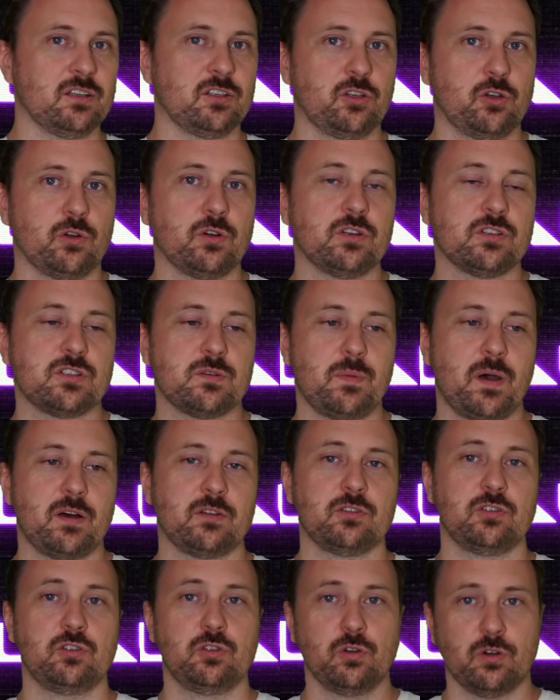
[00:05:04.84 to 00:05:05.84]
curious about
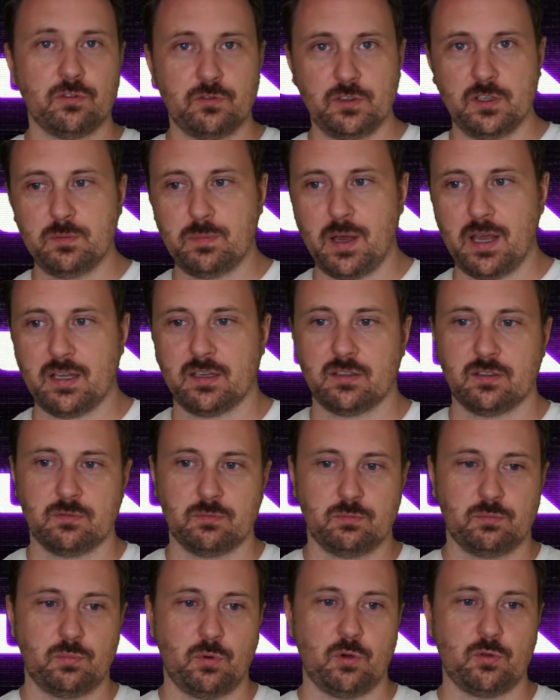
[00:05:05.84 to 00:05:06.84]
your feedback,
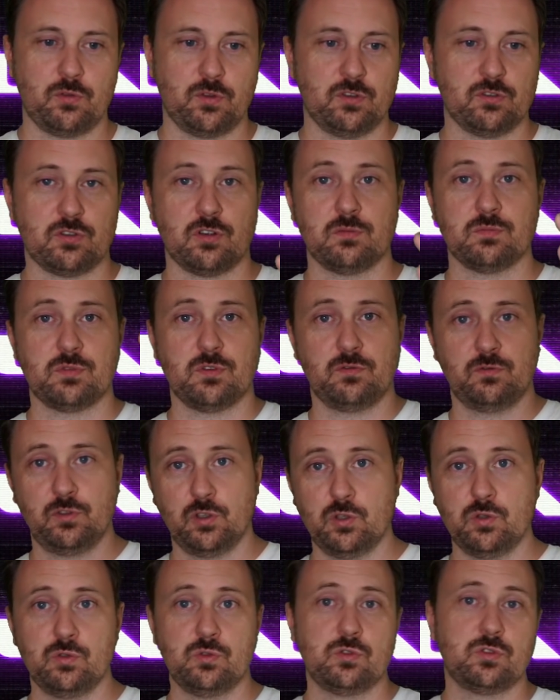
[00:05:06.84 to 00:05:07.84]
both in terms of
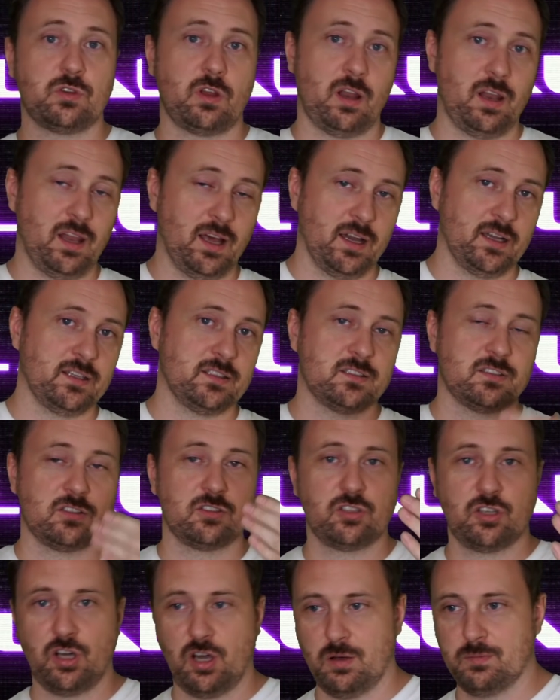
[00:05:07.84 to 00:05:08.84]
views, likes,
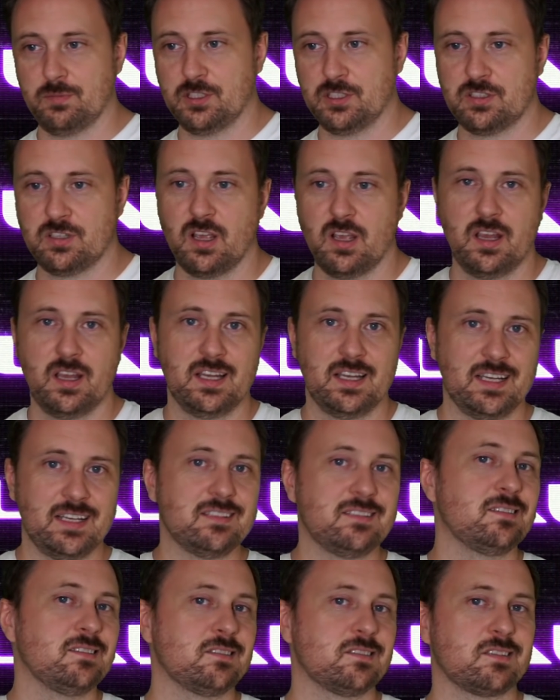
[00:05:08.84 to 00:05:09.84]
comments.
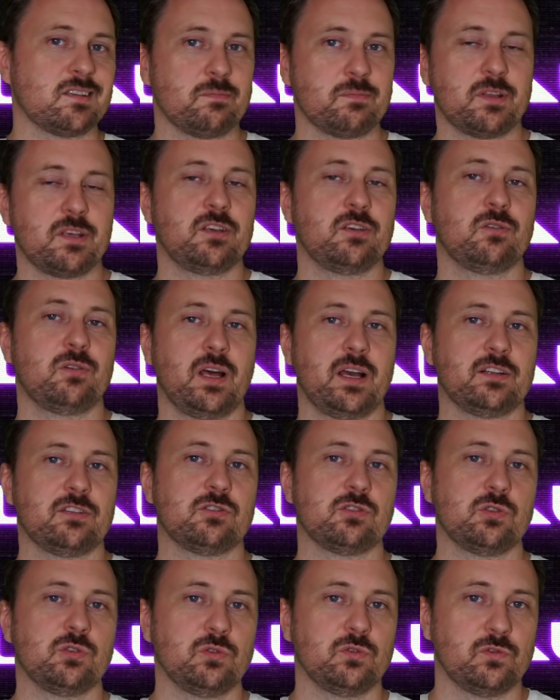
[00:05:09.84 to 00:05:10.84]
Is this something you'd like
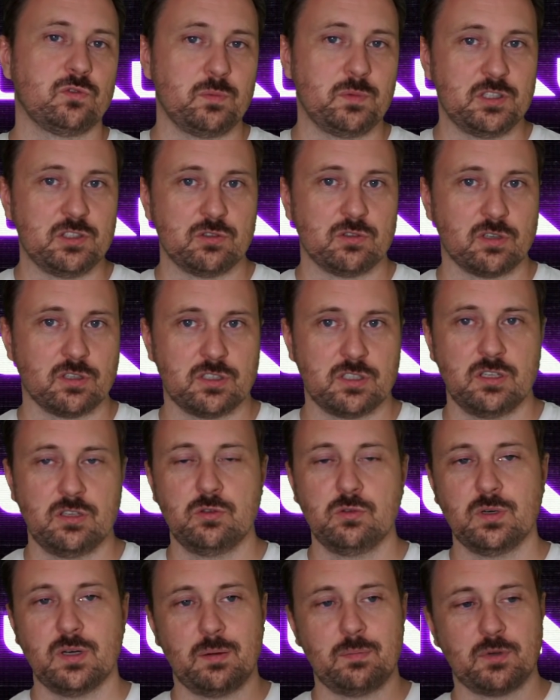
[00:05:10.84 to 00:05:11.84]
for me to
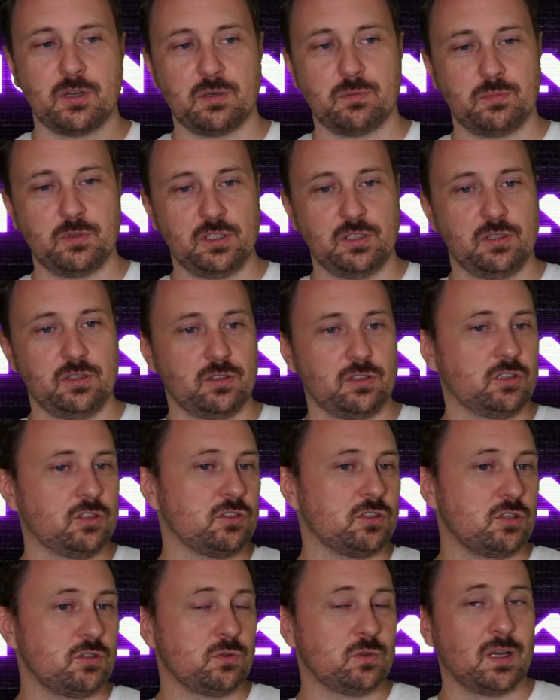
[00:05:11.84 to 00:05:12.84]
continue? I'm going to be
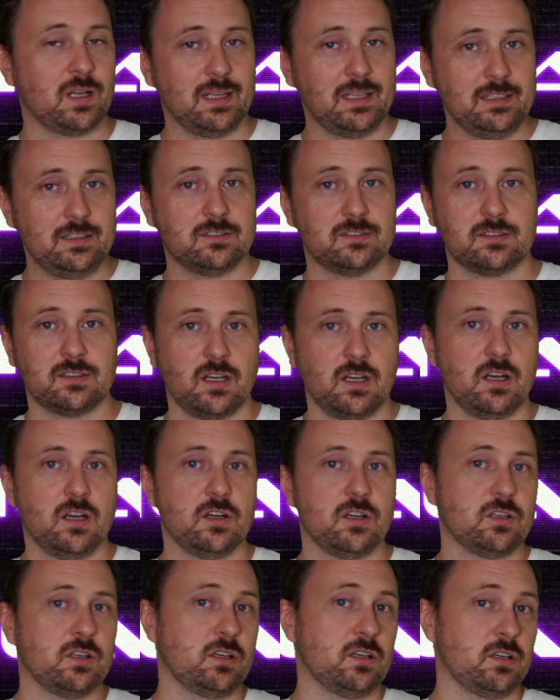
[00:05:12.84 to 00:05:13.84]
continuing at least
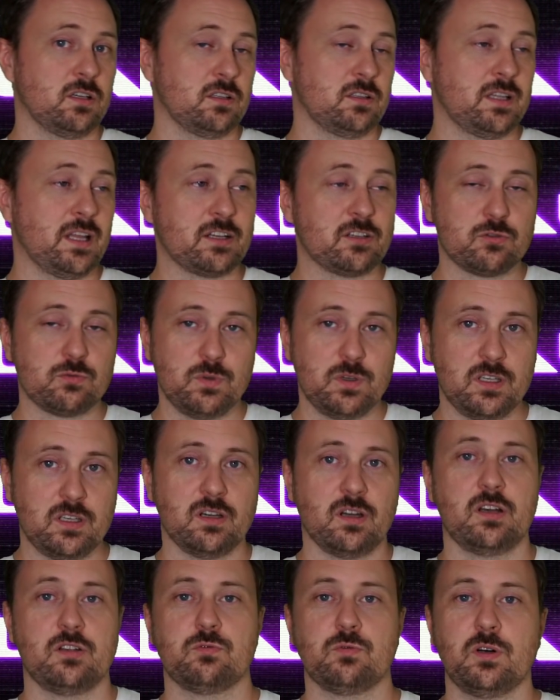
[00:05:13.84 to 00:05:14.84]
next week
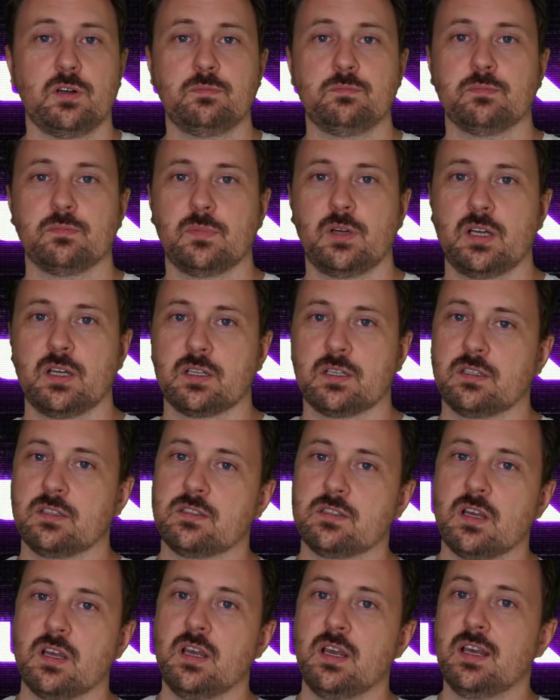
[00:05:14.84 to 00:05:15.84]
as well, and
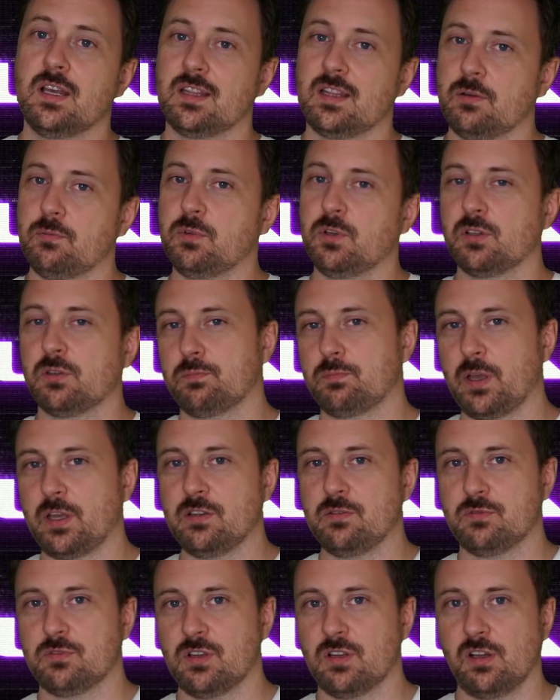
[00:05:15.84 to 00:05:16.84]
then we're
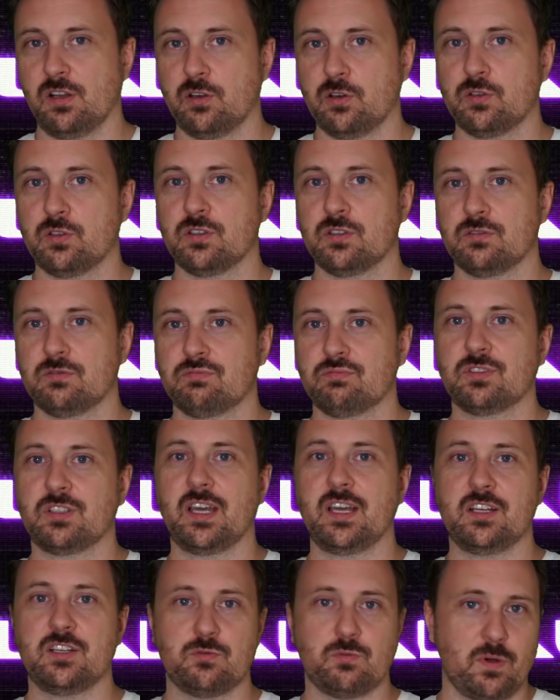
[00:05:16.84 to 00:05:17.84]
basically going to
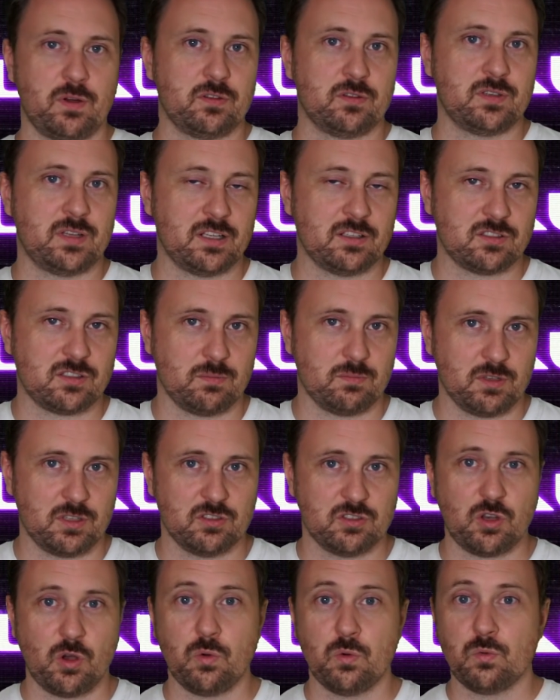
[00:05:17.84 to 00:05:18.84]
gauge whether that's something.
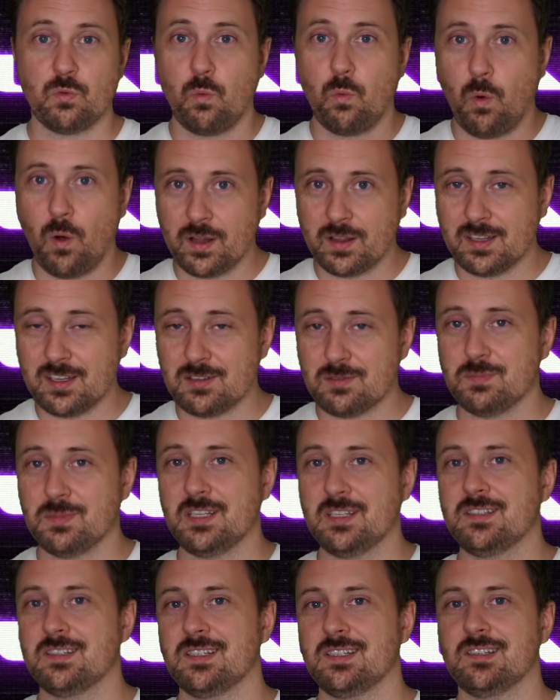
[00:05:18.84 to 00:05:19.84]
So what this
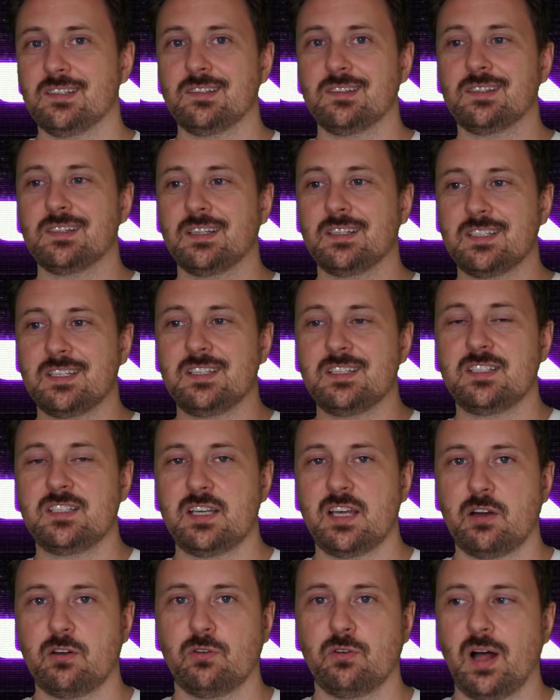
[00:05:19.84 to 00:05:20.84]
means is that in
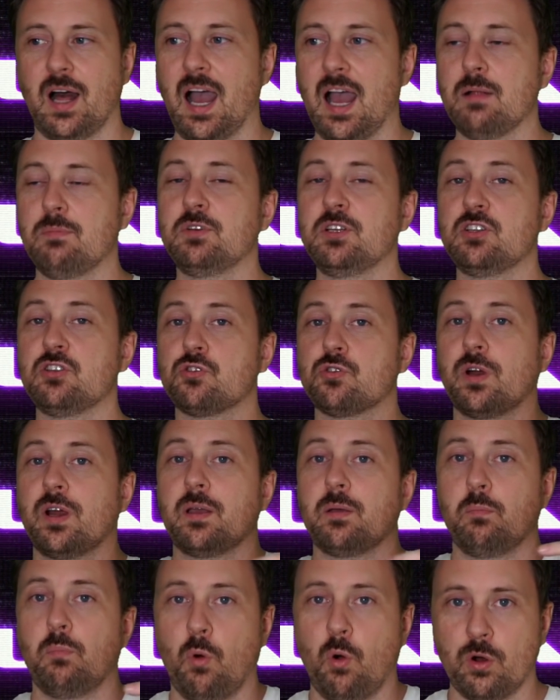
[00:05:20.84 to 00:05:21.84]
general, I'll be
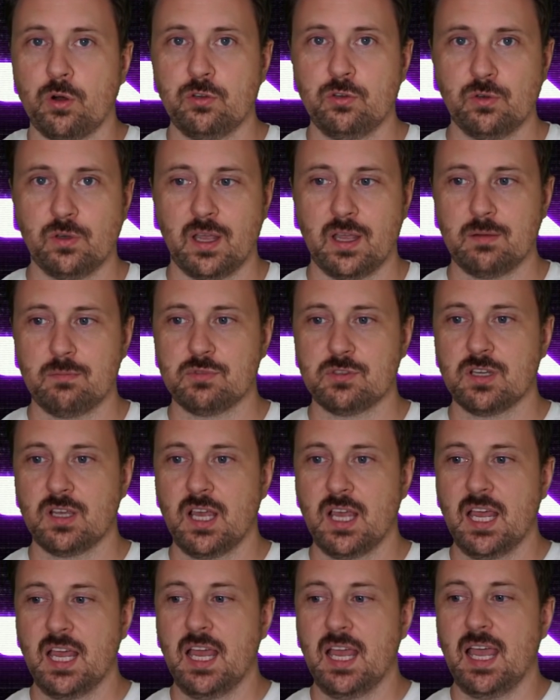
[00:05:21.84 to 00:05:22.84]
trying more new games,
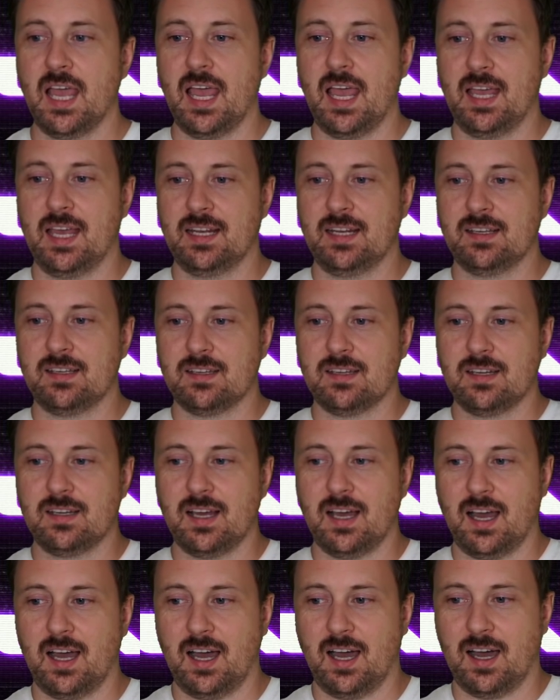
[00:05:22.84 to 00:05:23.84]
and
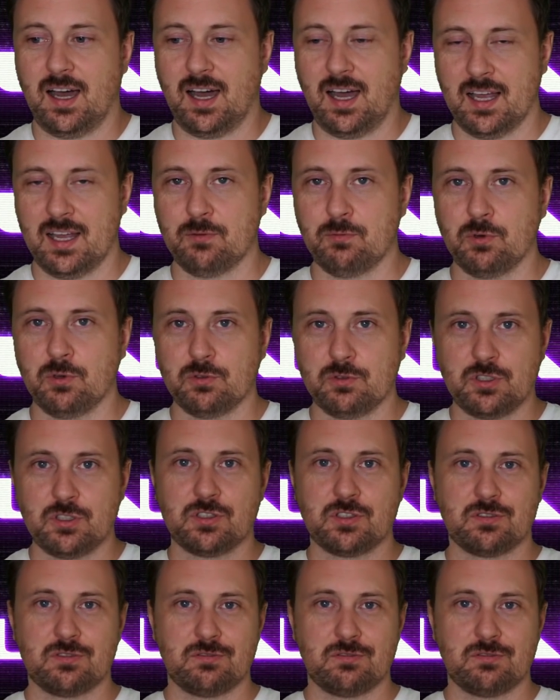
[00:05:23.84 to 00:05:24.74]
I will just